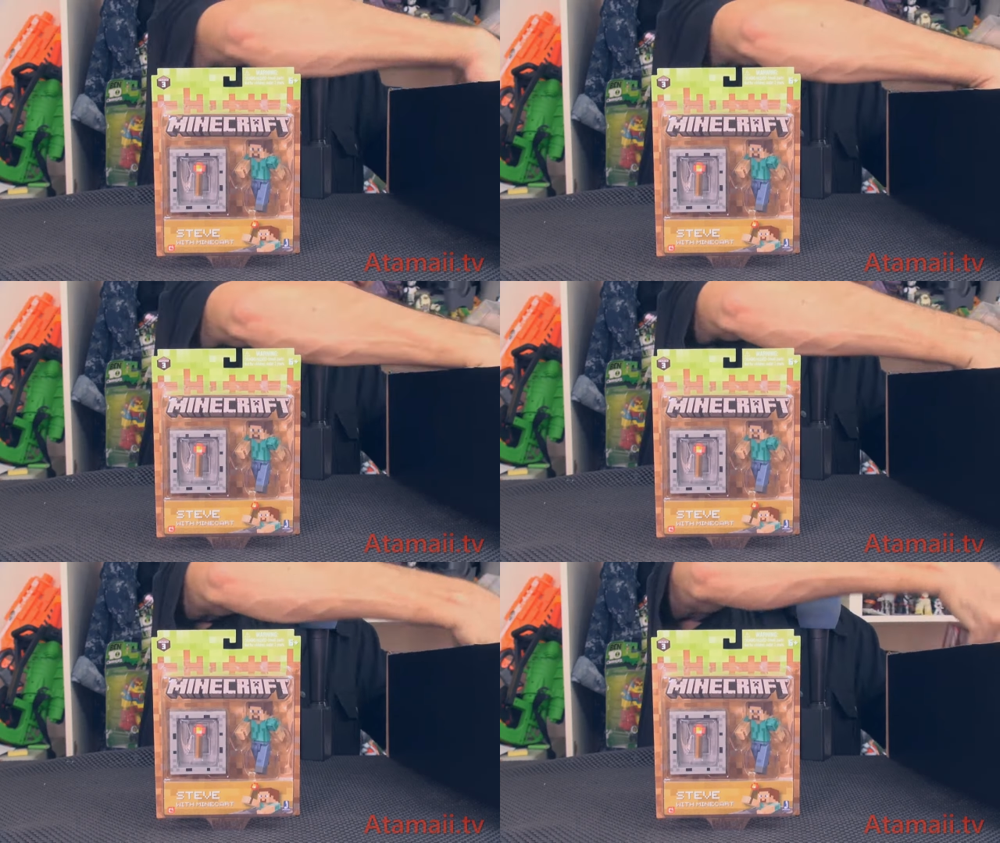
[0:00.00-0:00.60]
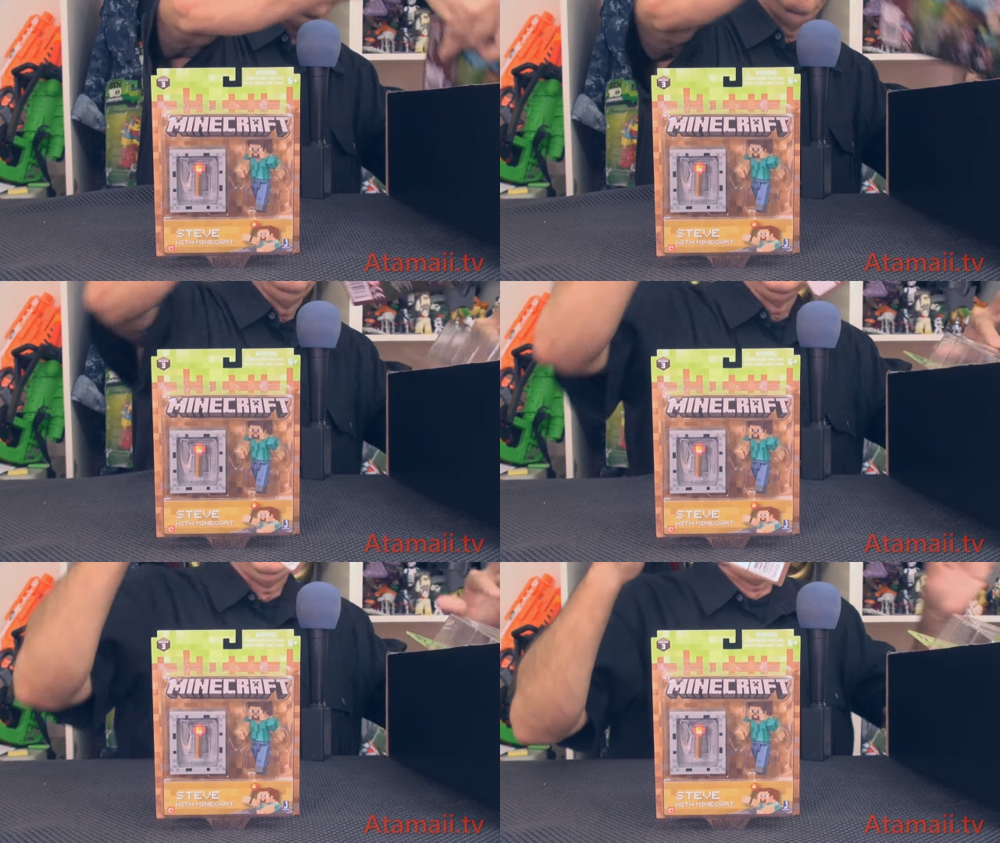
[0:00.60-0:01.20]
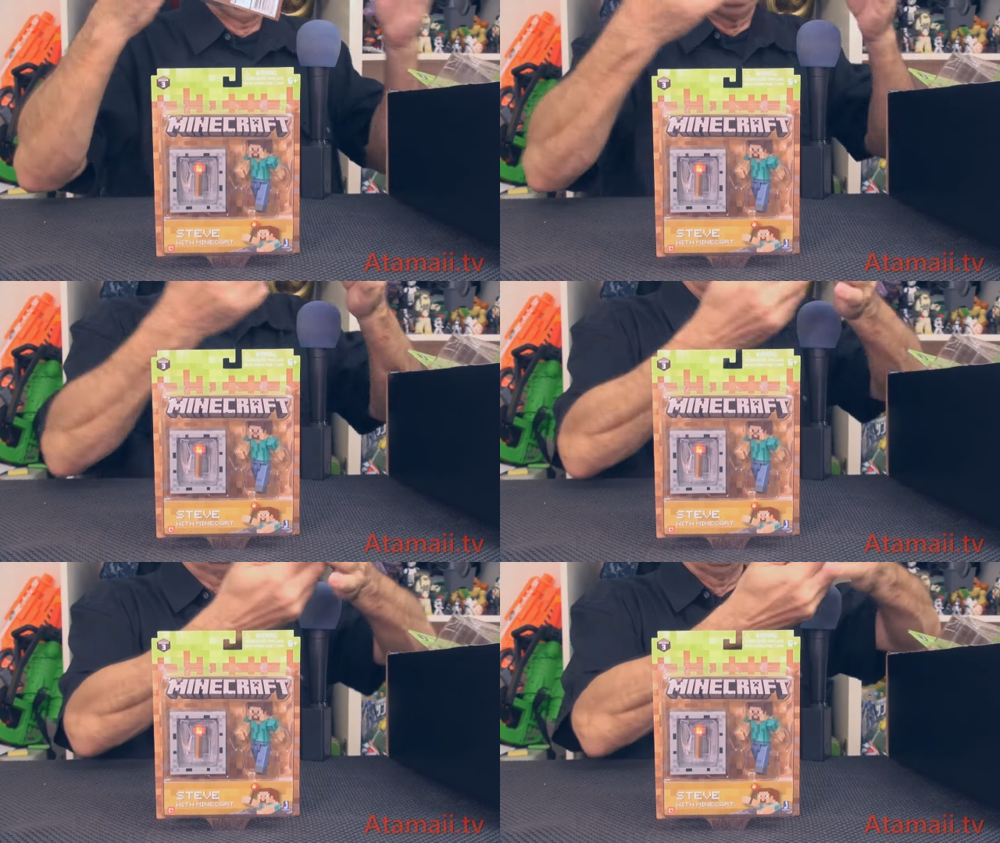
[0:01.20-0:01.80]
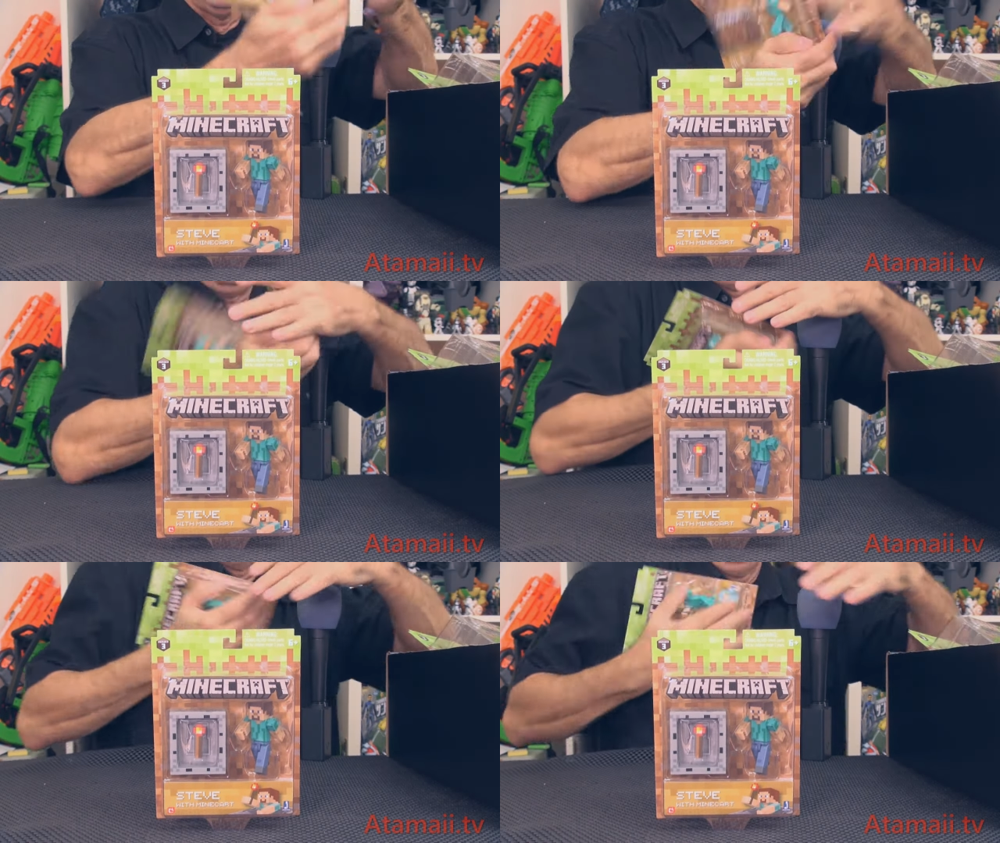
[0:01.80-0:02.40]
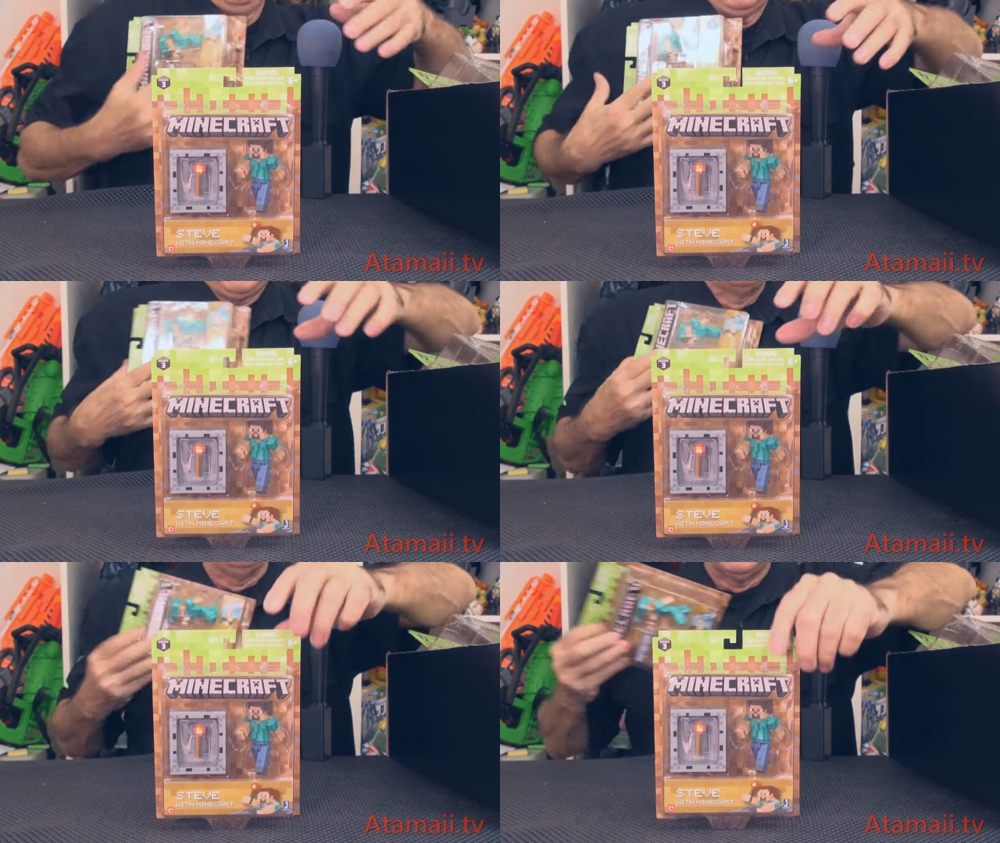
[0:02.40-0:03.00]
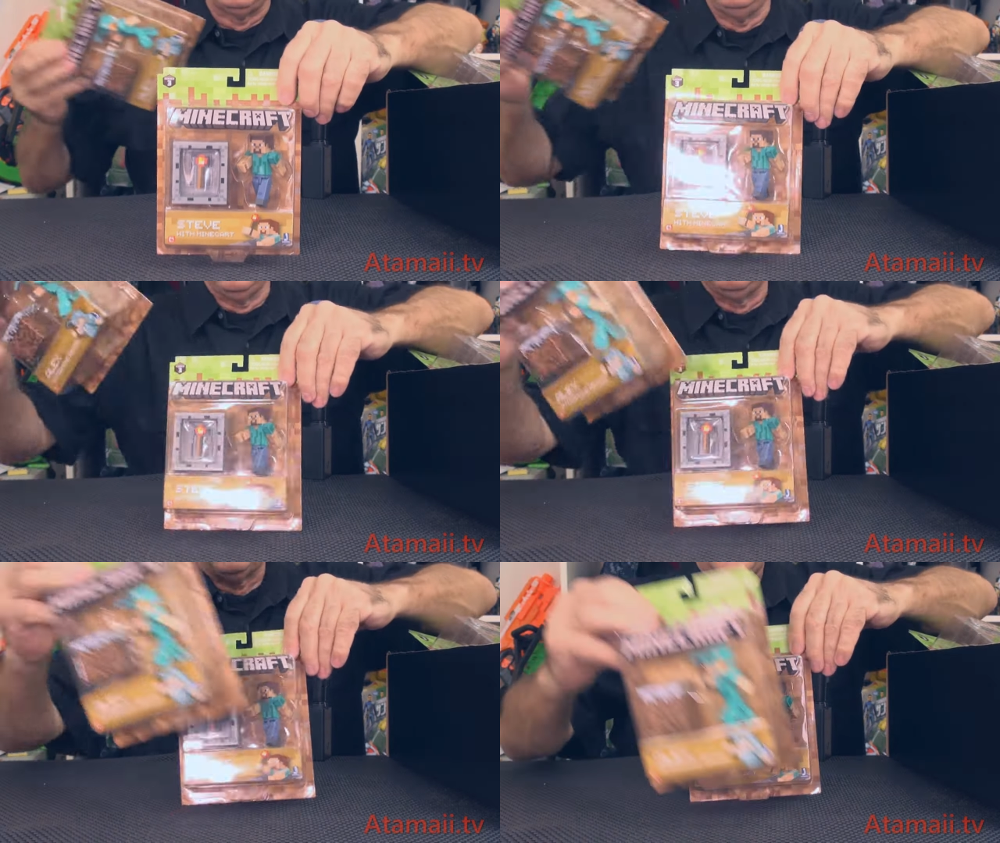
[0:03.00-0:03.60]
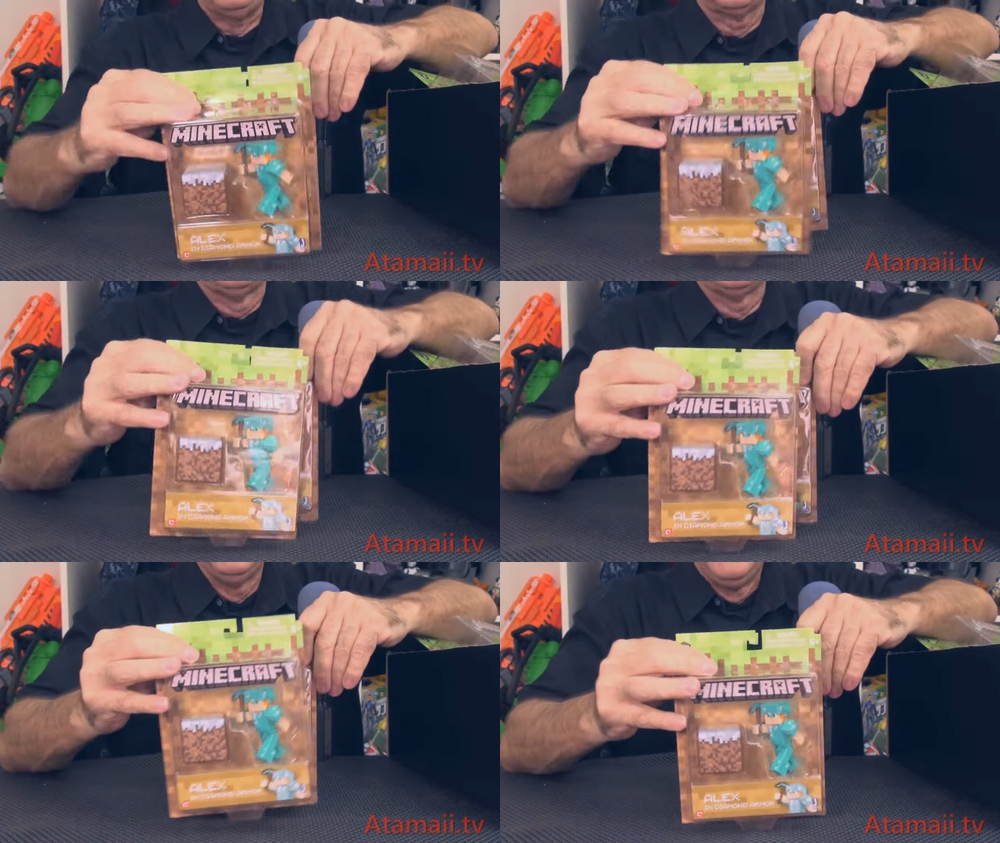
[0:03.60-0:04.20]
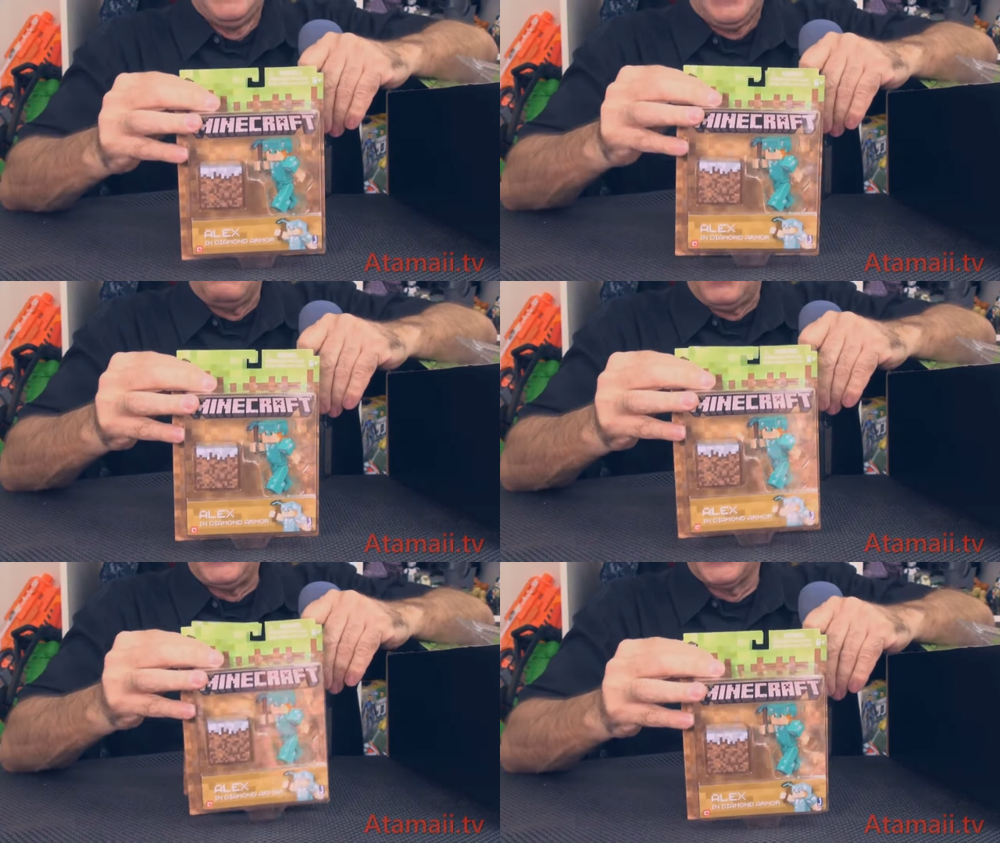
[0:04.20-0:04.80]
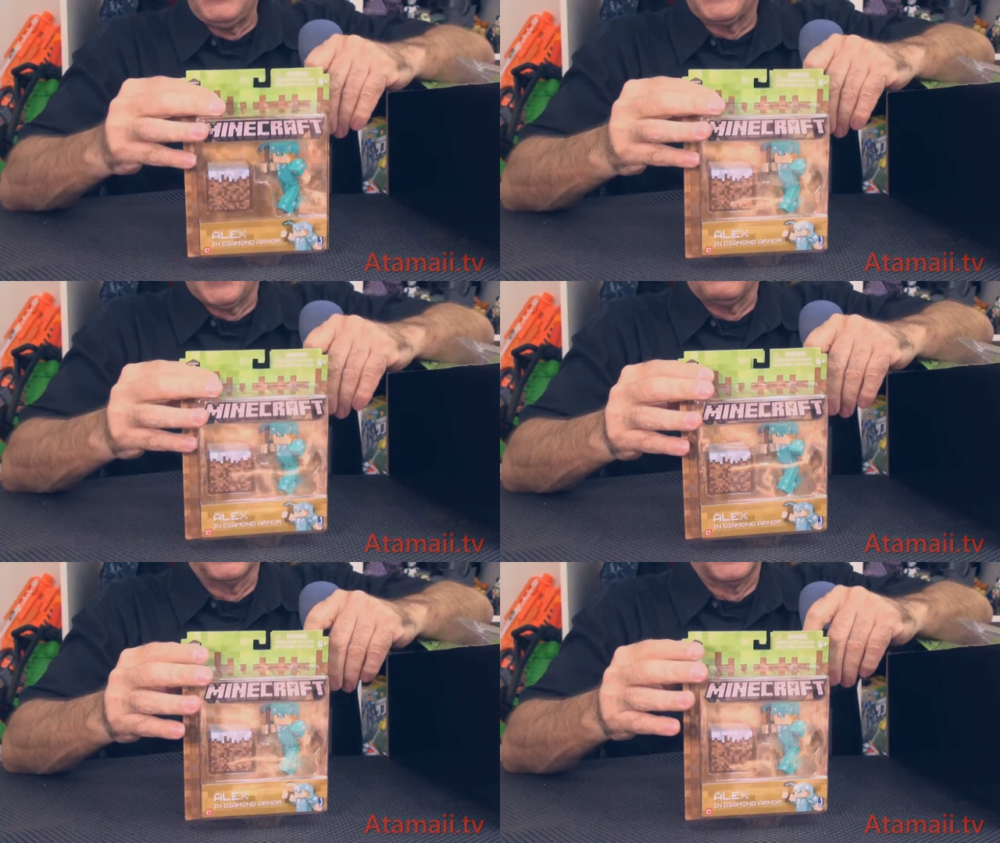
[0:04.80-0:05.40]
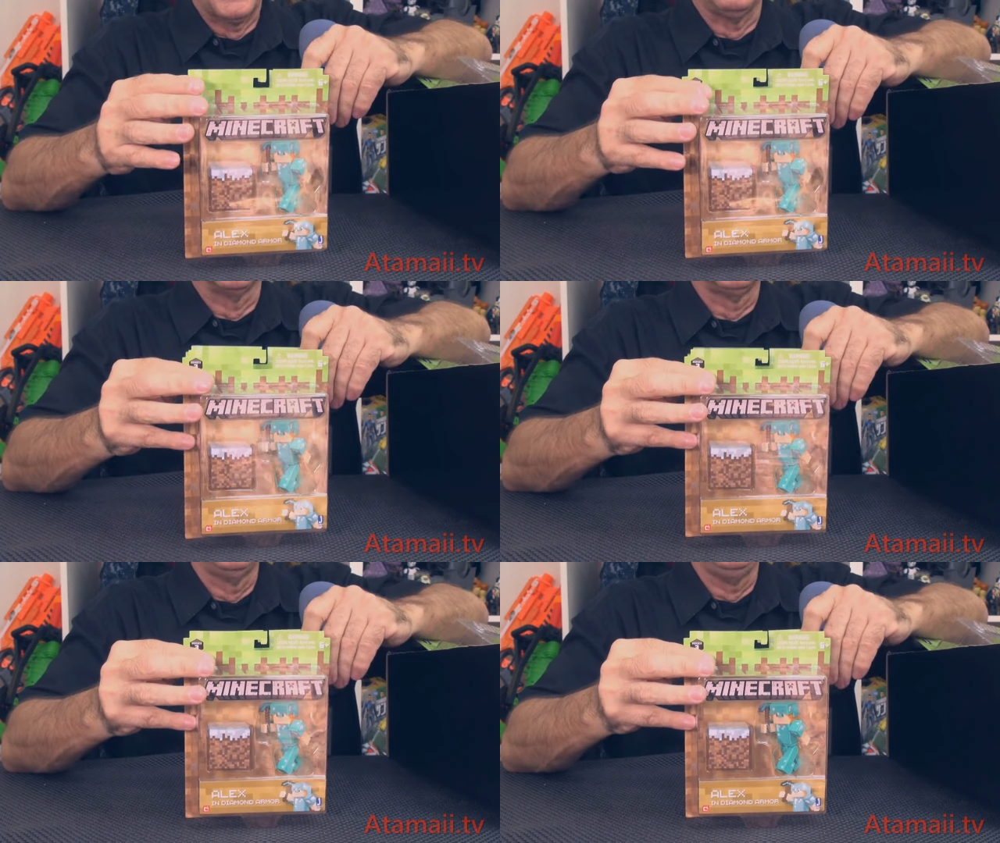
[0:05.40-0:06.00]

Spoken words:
No face is visible, so there are no lips to read.